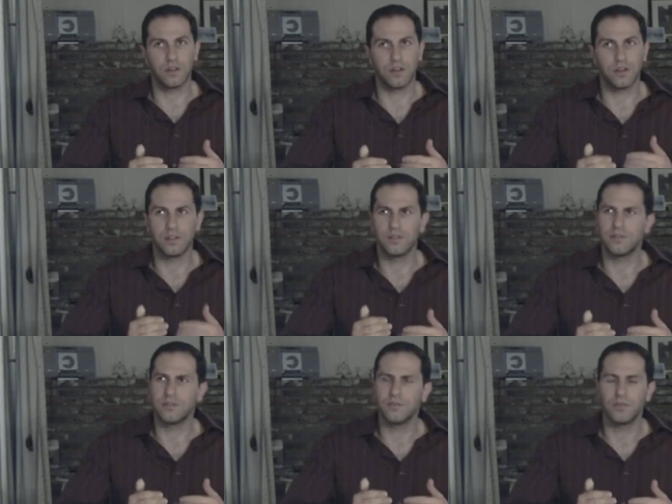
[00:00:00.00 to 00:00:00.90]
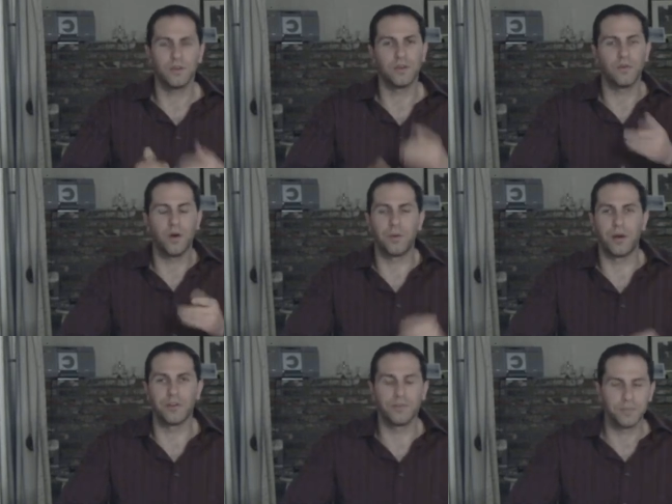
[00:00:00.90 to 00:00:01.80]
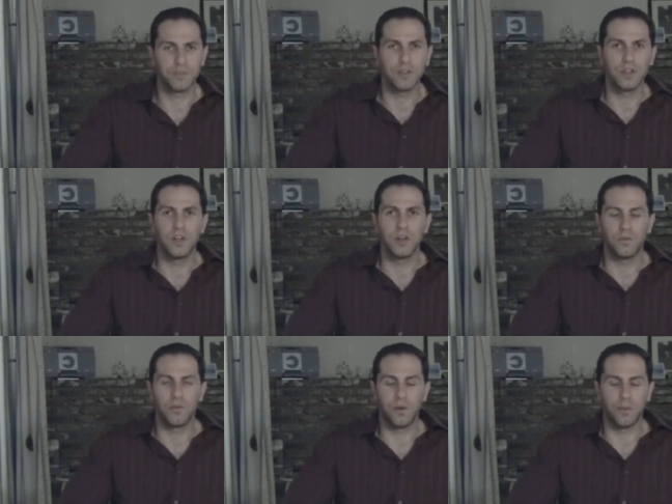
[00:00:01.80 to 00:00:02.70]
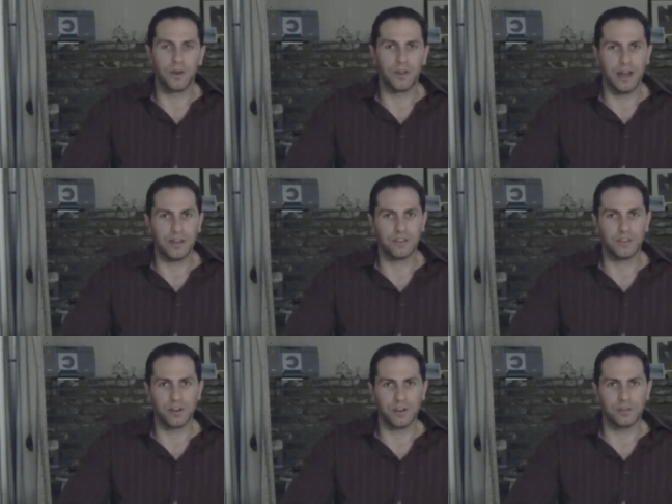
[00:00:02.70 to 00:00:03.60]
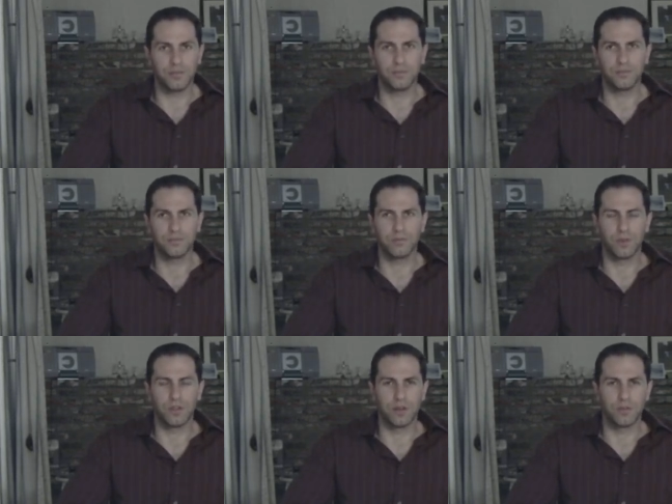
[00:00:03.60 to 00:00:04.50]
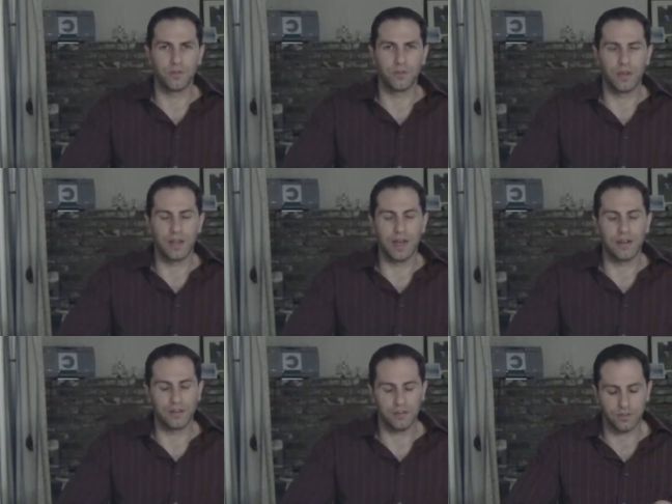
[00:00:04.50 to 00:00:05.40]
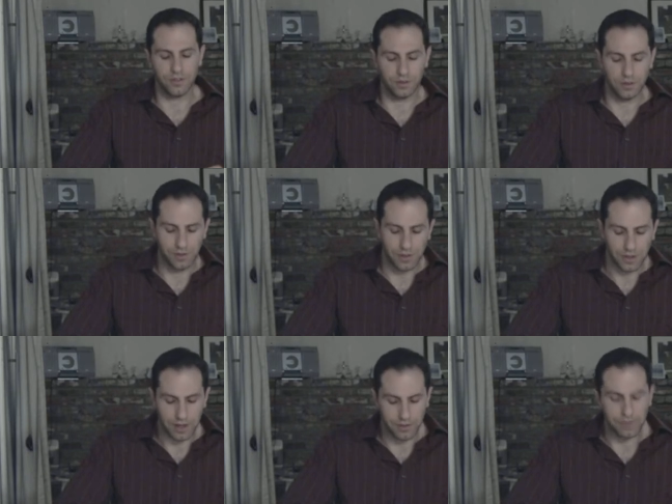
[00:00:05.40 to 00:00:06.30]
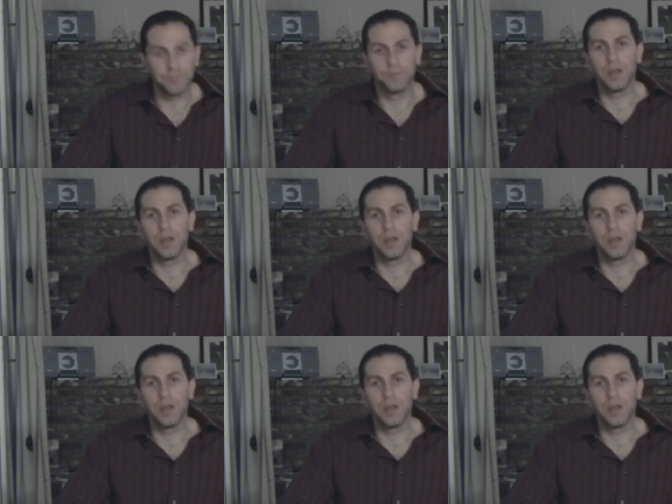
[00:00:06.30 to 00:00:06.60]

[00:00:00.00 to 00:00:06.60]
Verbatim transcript: Walmart. Walmart last year, or the year before that, don't quote me on that one,